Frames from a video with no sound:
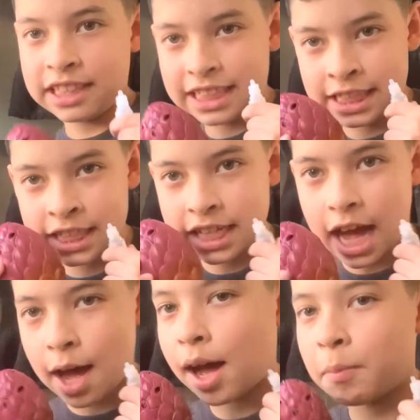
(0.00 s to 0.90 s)
I,
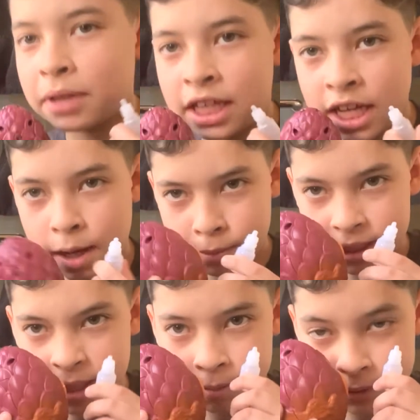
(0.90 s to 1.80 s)
am a, I'm
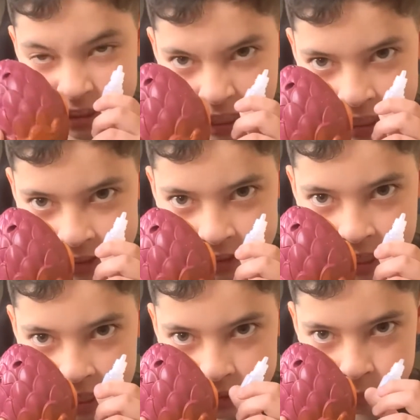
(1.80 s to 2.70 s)
a, I'm a
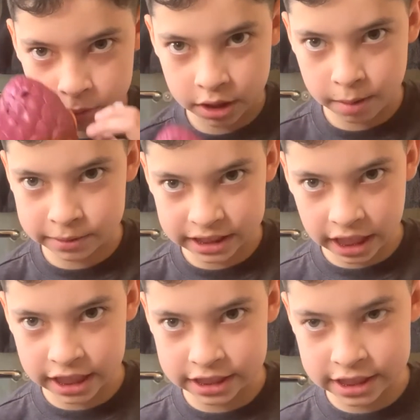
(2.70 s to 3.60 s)
science expert. I'm a
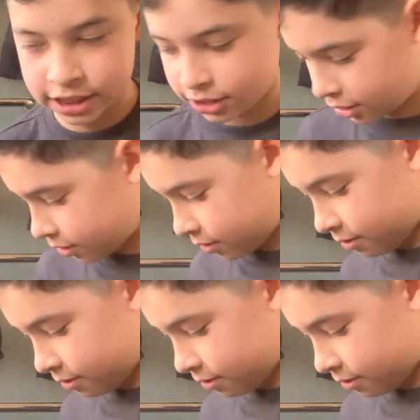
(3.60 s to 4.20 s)
scientist.